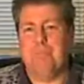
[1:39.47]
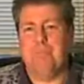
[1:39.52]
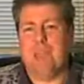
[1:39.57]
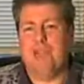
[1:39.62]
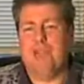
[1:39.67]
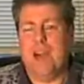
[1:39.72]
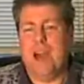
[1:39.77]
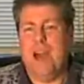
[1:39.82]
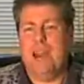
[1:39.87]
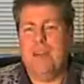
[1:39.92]

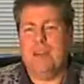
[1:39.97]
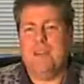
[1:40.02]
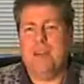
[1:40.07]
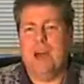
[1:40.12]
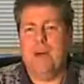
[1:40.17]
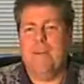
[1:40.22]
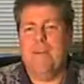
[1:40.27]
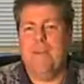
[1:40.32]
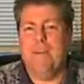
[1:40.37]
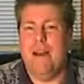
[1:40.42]
John is
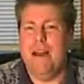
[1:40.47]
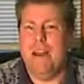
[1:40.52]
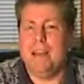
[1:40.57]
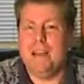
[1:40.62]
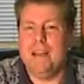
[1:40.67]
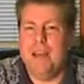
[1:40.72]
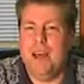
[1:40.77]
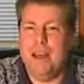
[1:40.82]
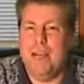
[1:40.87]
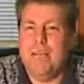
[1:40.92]
now providing
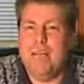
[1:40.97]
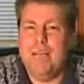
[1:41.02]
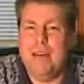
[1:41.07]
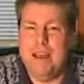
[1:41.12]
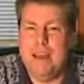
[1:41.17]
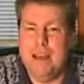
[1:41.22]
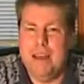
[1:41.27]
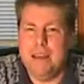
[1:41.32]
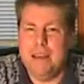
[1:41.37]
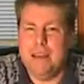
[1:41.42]
seller
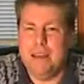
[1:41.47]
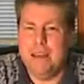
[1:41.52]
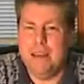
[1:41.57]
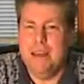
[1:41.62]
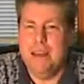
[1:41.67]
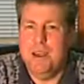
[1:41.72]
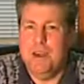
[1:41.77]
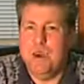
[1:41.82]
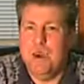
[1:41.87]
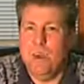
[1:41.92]
financing
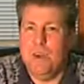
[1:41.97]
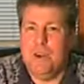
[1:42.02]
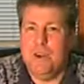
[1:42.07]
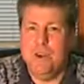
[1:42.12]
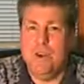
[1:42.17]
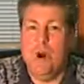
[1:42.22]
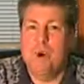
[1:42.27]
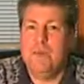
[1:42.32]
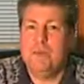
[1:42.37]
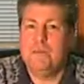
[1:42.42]
where the
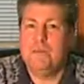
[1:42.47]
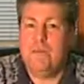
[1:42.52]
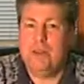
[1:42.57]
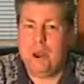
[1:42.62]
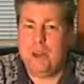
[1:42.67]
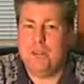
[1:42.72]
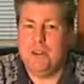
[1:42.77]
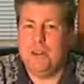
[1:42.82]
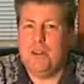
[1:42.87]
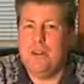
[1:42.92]
note is
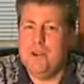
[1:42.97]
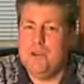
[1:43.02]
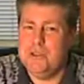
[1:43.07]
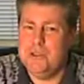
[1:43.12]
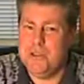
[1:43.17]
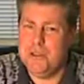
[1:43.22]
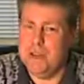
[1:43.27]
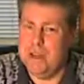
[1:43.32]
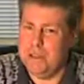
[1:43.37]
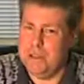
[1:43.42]
bought at the
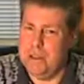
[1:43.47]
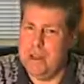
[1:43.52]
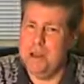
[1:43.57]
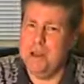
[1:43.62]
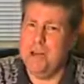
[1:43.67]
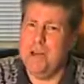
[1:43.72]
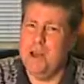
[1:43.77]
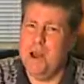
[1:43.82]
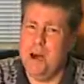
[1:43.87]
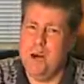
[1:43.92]
closing table. And
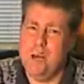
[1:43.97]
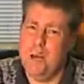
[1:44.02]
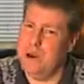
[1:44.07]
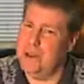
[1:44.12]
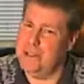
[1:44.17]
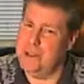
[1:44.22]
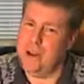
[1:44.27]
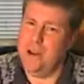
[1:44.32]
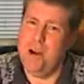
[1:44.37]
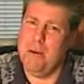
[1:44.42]
here's how it
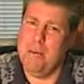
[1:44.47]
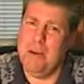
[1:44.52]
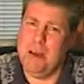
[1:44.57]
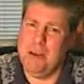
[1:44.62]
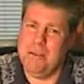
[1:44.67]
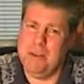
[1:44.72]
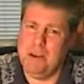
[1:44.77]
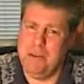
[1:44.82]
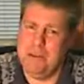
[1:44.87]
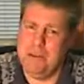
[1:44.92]
works. I know I might
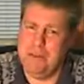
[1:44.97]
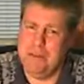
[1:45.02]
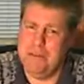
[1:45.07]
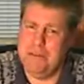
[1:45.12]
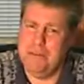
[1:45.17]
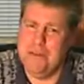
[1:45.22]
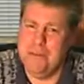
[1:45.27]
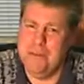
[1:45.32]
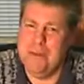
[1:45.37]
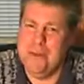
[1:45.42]
have some of you
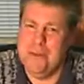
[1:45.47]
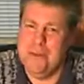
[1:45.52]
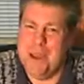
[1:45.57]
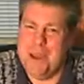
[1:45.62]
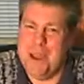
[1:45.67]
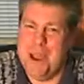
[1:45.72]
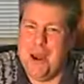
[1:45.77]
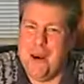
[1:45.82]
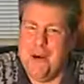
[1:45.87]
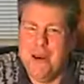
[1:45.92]
confused
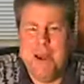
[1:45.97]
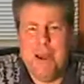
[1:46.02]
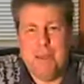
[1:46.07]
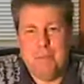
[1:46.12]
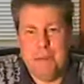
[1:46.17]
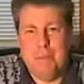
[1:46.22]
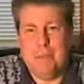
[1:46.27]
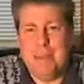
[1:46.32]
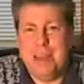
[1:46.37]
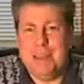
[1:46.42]
right now,
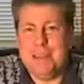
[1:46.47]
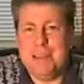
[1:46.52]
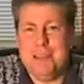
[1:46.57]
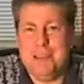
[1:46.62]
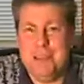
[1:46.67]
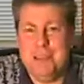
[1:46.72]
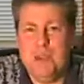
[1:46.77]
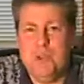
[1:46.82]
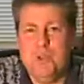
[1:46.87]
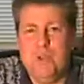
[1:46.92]
but
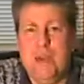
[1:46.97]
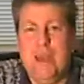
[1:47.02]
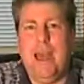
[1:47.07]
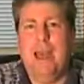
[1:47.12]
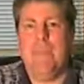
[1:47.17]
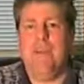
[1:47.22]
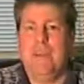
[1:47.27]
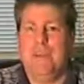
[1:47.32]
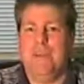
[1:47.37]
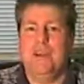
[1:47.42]
basically here's what
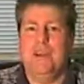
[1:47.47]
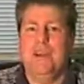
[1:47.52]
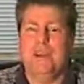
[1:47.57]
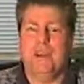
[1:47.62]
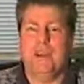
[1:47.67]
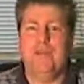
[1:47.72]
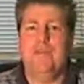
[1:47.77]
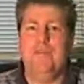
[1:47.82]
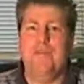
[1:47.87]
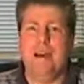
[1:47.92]
happens.
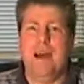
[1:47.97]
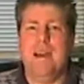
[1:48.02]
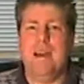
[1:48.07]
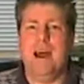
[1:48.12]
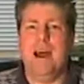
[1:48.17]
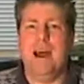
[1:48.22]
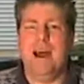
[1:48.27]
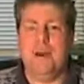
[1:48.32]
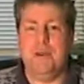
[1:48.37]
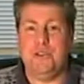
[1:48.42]
You find
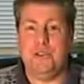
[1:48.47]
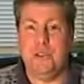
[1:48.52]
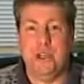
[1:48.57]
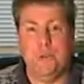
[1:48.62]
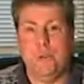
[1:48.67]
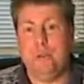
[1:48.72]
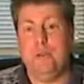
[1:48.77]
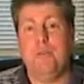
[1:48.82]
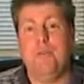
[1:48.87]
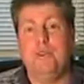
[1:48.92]
a house,
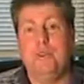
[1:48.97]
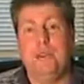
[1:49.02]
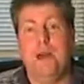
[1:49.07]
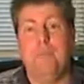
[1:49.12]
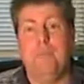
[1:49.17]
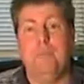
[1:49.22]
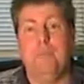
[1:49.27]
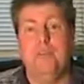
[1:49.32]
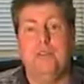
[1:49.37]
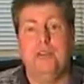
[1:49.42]
and we'll use the
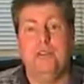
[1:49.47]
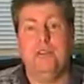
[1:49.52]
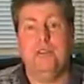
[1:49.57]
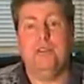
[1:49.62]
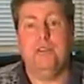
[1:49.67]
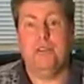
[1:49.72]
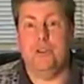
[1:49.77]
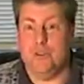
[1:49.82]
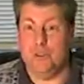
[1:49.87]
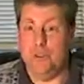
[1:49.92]
numbers I
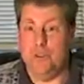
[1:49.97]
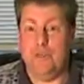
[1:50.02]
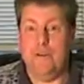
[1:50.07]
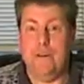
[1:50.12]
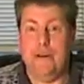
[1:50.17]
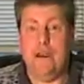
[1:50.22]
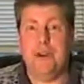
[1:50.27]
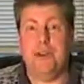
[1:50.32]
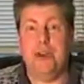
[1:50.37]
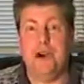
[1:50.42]
just used. You
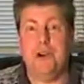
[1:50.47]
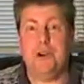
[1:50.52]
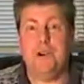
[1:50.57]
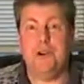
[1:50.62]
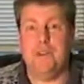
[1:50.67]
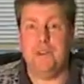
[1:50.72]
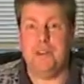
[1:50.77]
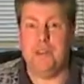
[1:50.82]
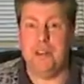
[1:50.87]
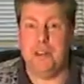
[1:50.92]
find a house
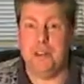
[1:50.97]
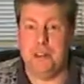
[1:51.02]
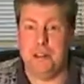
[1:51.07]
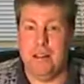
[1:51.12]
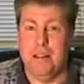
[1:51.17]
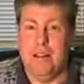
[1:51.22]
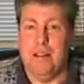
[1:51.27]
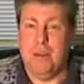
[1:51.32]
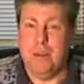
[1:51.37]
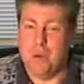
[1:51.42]
for
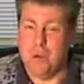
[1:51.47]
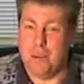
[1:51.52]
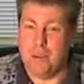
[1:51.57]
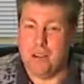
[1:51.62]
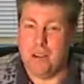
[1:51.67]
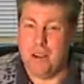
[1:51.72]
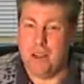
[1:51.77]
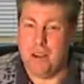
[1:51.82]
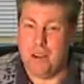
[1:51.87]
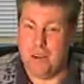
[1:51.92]
sale where the
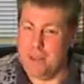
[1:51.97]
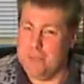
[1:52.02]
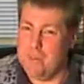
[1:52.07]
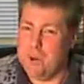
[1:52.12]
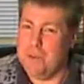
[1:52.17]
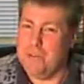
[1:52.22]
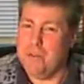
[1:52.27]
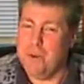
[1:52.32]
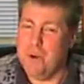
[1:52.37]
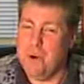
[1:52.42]
seller, it's
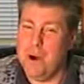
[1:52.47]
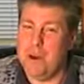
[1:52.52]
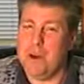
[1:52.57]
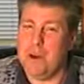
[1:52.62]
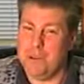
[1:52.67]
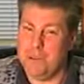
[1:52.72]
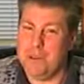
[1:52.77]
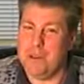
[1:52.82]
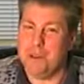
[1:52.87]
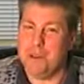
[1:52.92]
worth
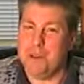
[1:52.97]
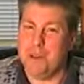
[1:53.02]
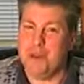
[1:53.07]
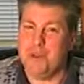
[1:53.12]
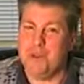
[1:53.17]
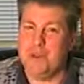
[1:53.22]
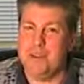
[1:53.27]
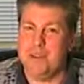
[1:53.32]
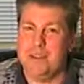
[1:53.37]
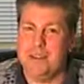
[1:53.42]
$200, but the
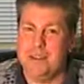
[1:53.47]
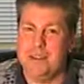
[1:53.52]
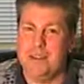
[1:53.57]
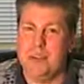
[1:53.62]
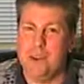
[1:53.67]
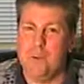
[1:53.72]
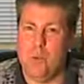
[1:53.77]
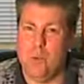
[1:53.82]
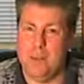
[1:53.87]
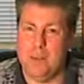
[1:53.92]
seller's willing to
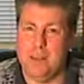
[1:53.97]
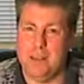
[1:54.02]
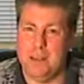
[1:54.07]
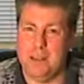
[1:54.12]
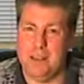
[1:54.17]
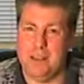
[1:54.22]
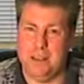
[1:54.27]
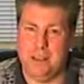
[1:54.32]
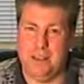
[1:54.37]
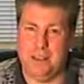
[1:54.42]
take
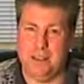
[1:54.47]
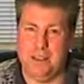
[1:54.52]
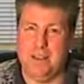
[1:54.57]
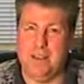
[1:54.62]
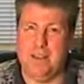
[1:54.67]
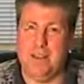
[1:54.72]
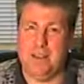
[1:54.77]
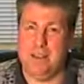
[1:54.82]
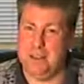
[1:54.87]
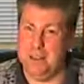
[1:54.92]
$160, because
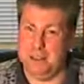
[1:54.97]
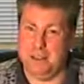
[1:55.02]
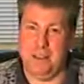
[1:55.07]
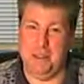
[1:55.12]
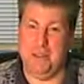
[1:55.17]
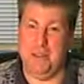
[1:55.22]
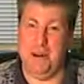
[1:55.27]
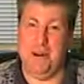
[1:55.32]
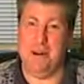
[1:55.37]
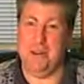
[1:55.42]
let's face it, in
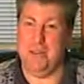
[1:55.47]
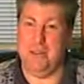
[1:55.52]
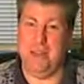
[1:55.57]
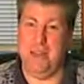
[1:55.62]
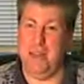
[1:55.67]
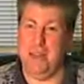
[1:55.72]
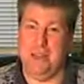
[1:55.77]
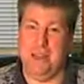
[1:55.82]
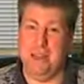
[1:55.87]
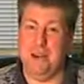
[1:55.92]
this market, they
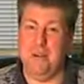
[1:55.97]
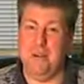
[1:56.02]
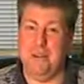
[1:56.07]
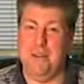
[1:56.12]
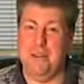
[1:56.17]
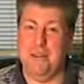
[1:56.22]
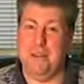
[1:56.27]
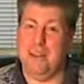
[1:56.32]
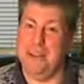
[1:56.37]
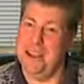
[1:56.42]
got to take
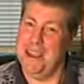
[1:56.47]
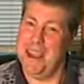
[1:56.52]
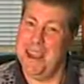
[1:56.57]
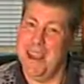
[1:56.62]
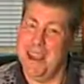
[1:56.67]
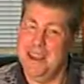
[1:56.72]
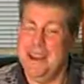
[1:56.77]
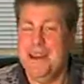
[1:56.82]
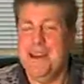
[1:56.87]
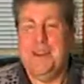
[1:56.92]
whatever they can
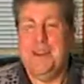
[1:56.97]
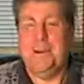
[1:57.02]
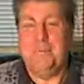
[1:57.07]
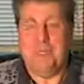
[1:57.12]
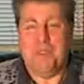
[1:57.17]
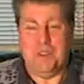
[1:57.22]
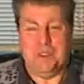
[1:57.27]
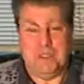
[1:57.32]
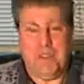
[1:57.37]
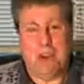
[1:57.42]
get.
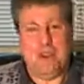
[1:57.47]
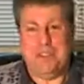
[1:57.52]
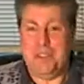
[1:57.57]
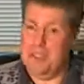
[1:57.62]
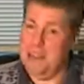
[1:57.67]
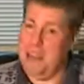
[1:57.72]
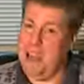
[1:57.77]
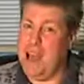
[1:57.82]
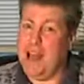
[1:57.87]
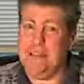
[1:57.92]
The seller
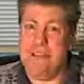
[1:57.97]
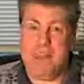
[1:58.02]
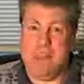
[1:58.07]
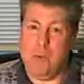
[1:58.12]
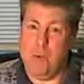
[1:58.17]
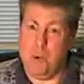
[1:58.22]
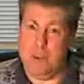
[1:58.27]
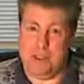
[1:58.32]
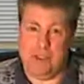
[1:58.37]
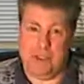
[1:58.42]
says, yeah, I'll
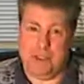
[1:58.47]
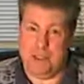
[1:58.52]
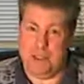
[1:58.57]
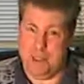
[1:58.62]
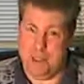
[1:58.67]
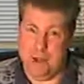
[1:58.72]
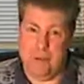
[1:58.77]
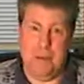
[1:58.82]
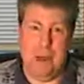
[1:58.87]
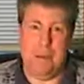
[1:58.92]
take
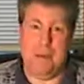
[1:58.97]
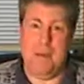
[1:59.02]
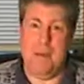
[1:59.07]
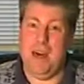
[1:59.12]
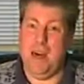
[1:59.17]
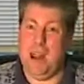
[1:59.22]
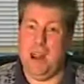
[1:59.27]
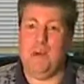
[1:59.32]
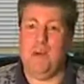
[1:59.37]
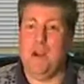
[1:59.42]
$160. You get me
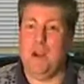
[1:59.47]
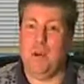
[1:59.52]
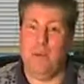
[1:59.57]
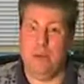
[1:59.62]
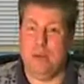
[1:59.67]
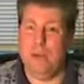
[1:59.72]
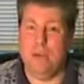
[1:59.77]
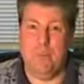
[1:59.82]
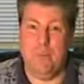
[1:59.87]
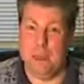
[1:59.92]
that. I don't care
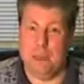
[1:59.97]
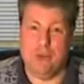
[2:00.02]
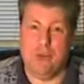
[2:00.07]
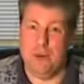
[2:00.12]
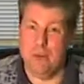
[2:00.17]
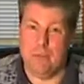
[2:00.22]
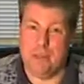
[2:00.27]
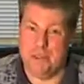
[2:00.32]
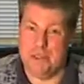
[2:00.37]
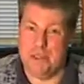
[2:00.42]
what you make
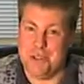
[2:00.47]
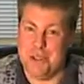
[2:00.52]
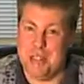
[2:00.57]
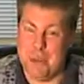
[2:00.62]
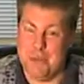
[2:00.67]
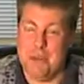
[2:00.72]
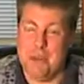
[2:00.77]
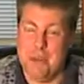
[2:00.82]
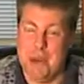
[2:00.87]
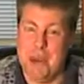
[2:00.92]
over it. Just
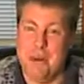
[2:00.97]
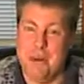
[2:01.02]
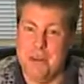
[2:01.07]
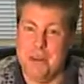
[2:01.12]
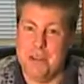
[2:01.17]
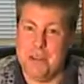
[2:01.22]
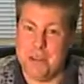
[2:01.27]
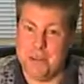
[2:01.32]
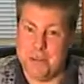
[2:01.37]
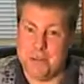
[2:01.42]
get me my
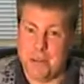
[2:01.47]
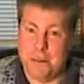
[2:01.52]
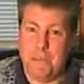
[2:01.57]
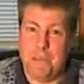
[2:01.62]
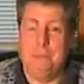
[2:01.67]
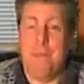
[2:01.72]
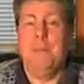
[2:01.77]
$160.